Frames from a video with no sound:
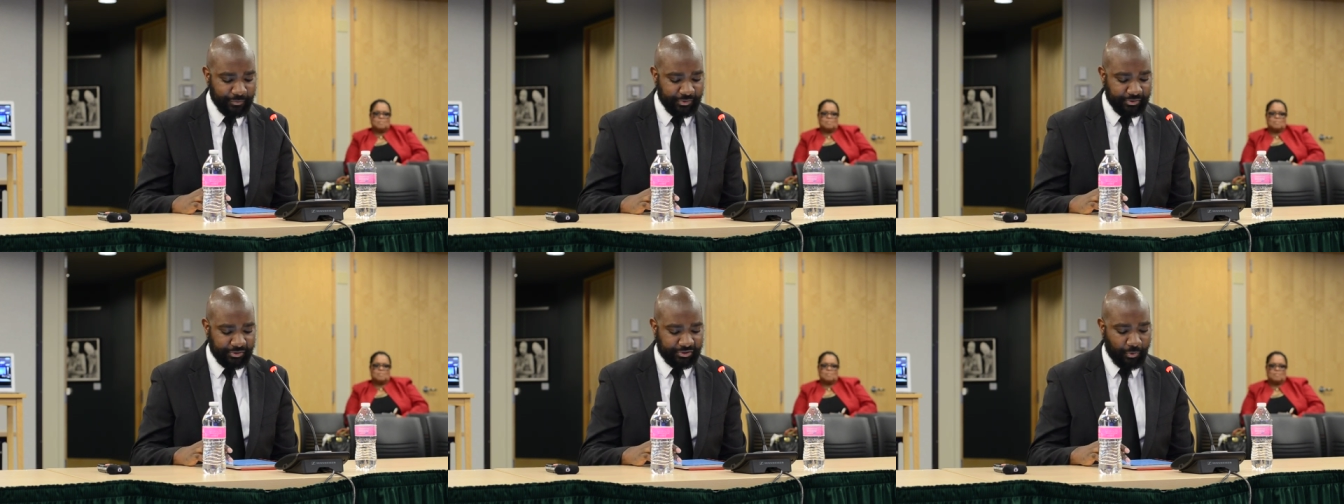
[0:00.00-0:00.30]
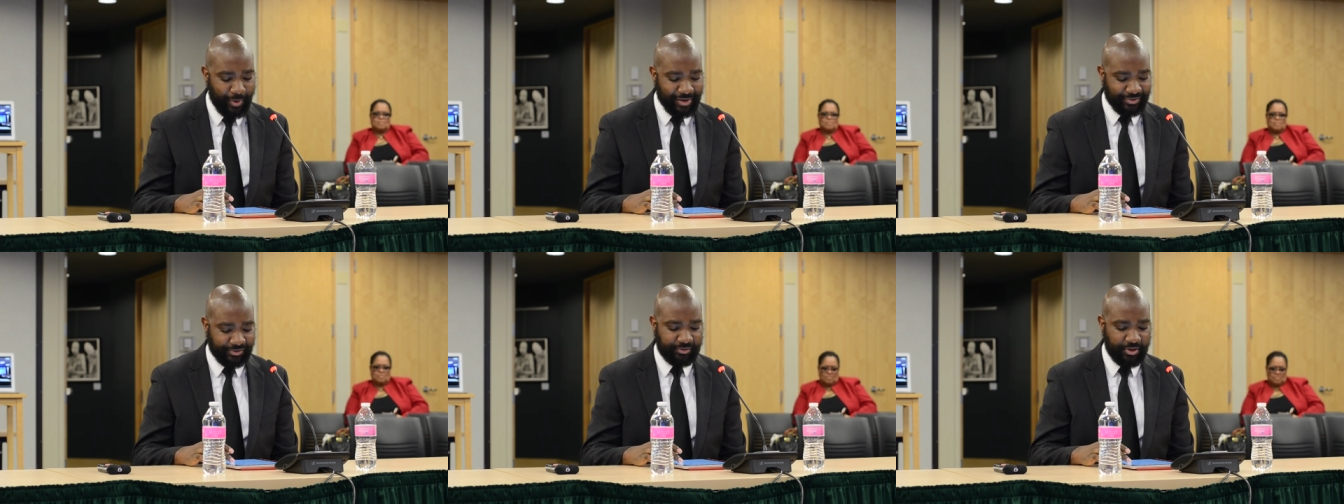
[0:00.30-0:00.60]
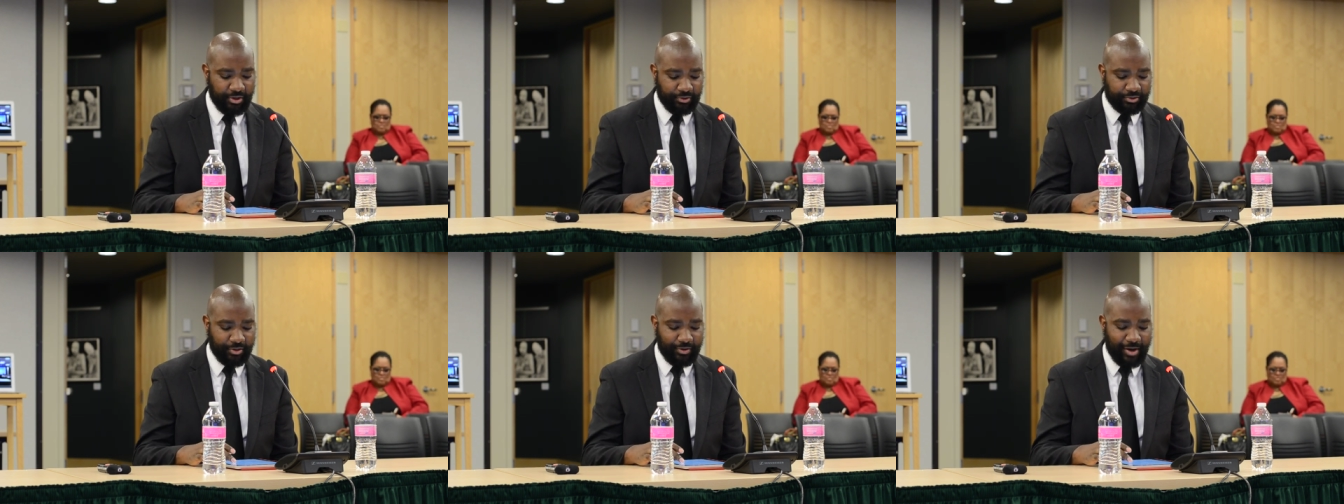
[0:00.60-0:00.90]
So as a
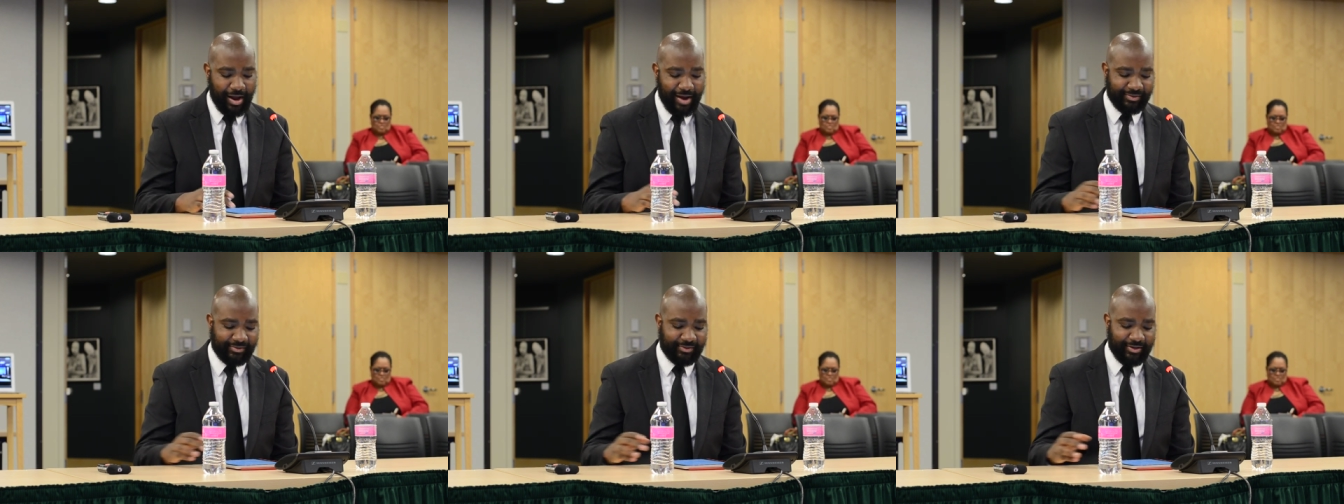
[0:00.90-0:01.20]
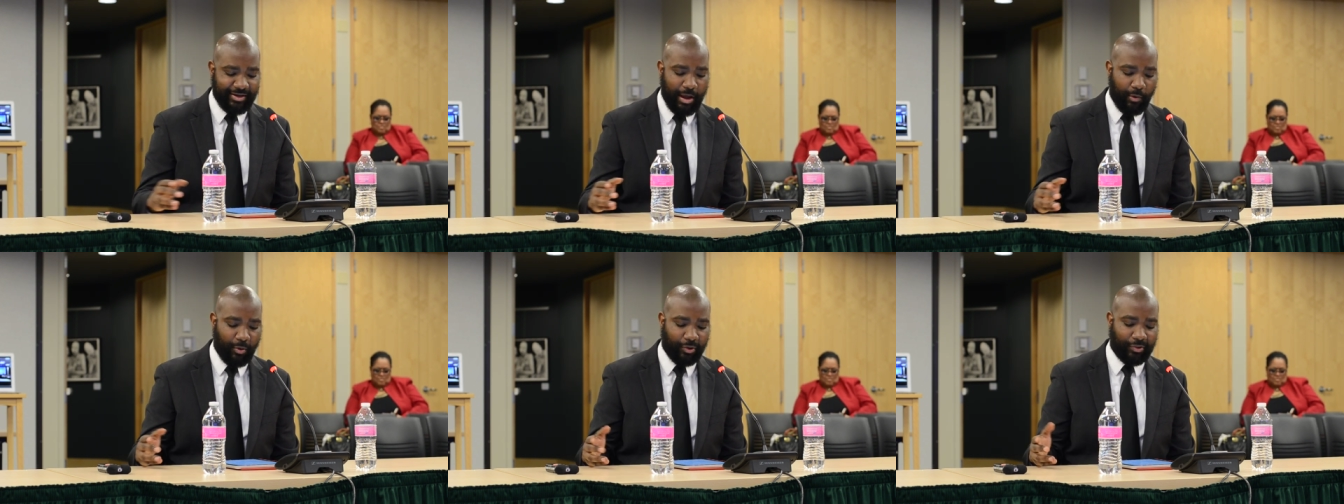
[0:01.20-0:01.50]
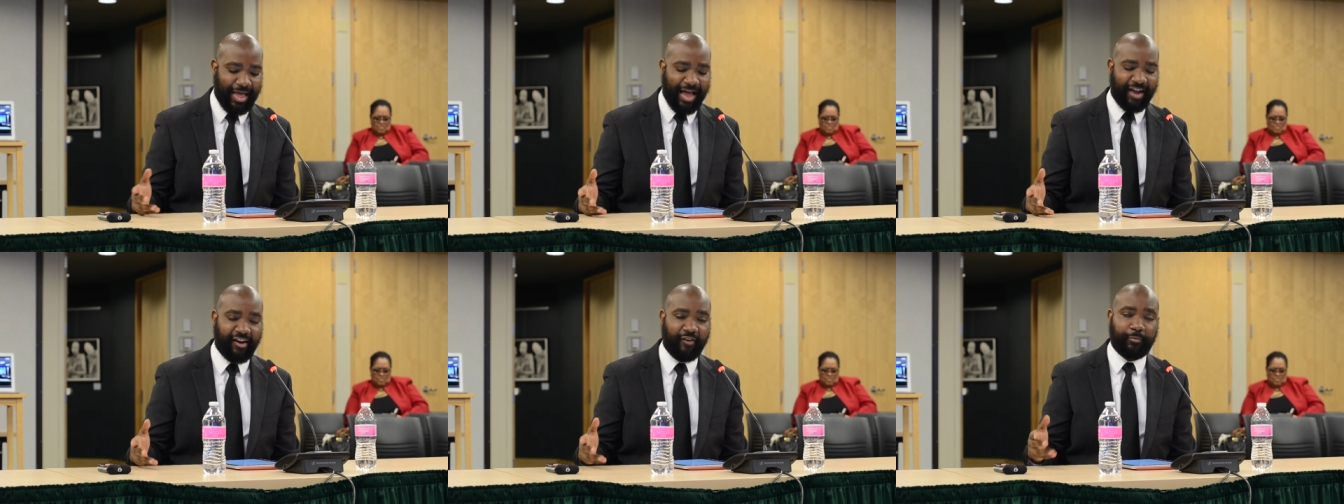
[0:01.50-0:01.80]
teacher, I see how a
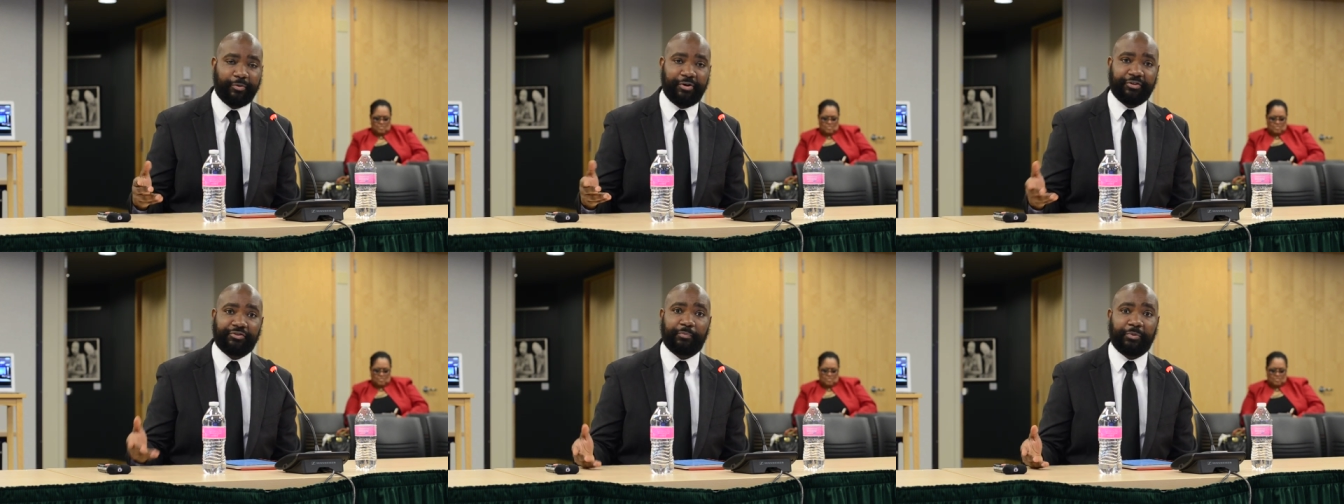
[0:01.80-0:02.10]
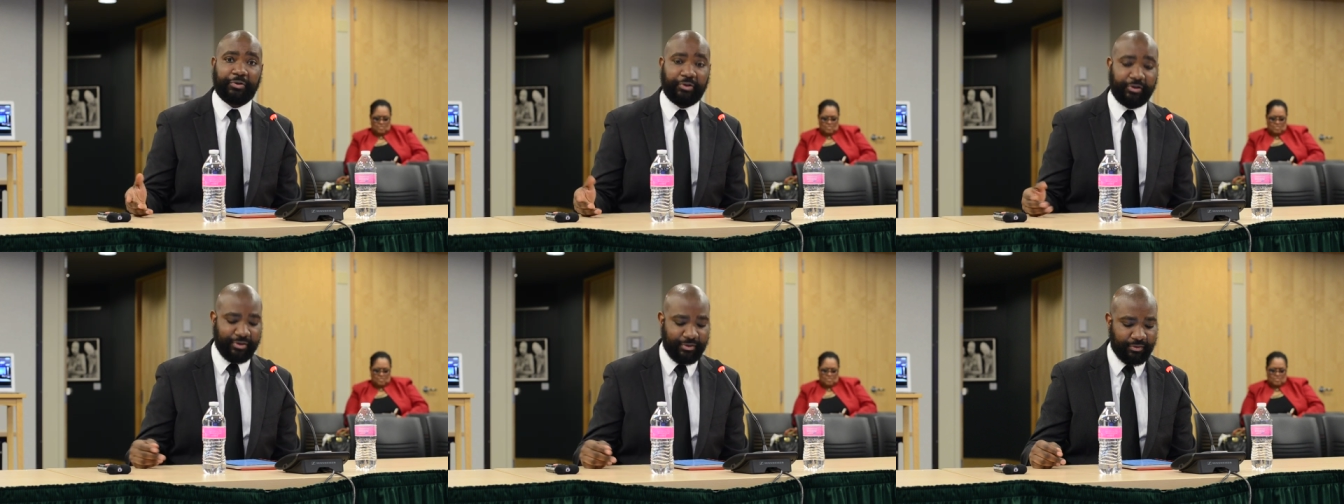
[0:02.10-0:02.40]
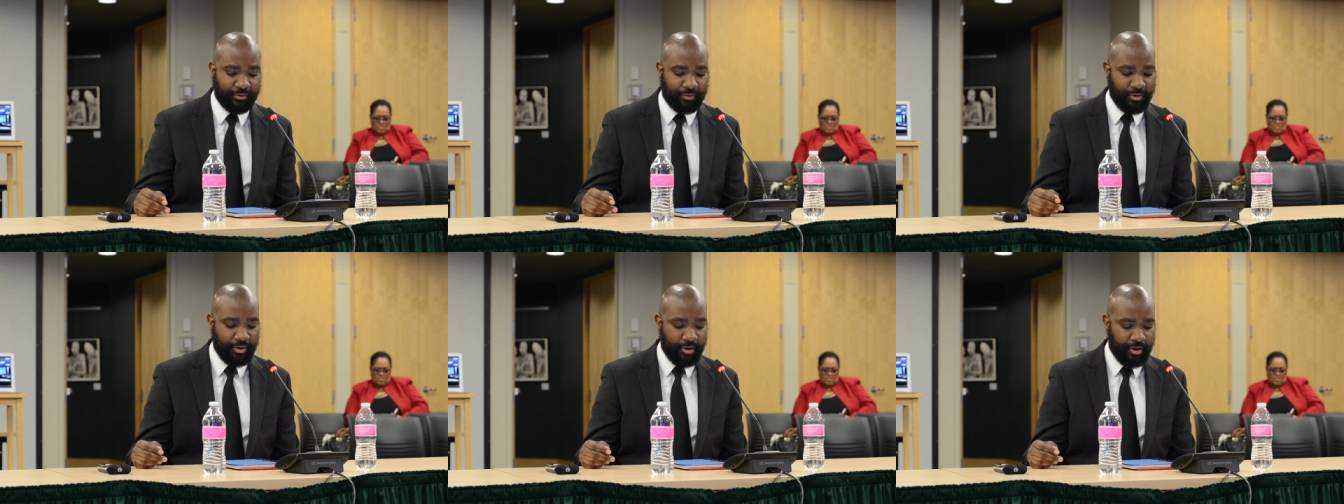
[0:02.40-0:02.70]
lack of
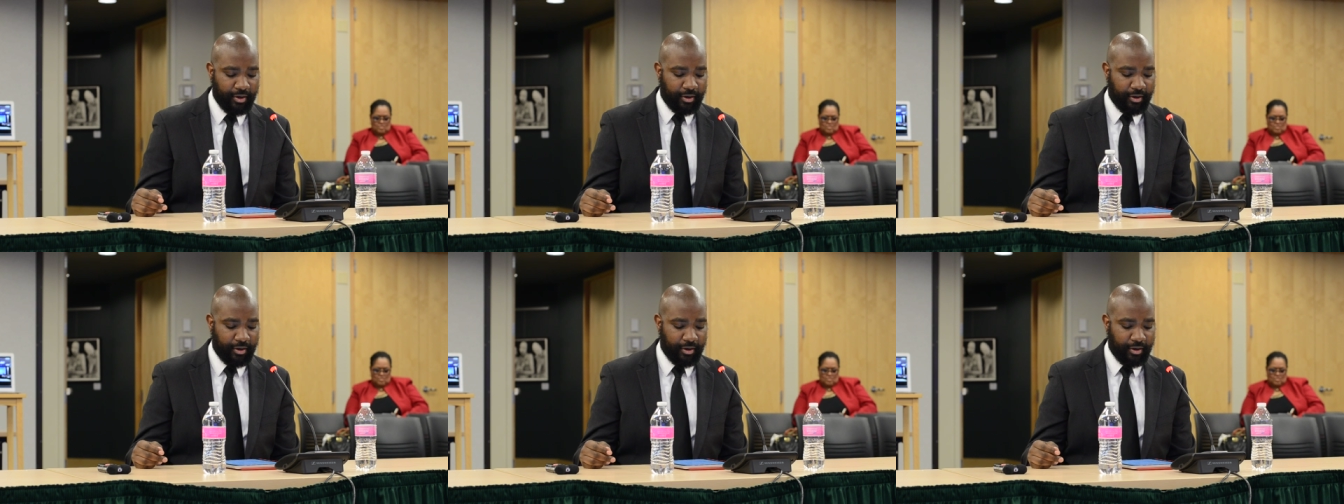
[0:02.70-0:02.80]
predictability